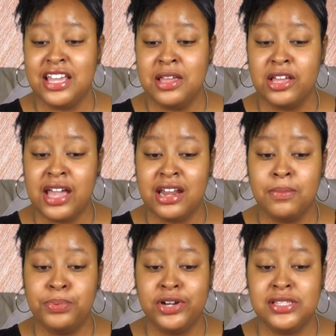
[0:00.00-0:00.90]
that it kind
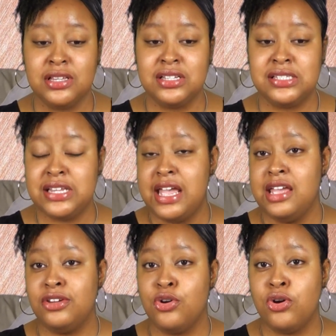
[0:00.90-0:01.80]
of puts a
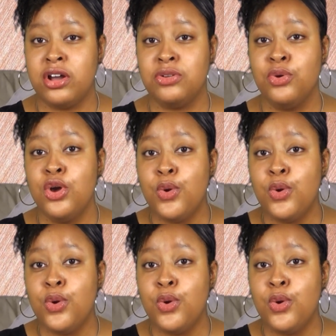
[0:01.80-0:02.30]
stain on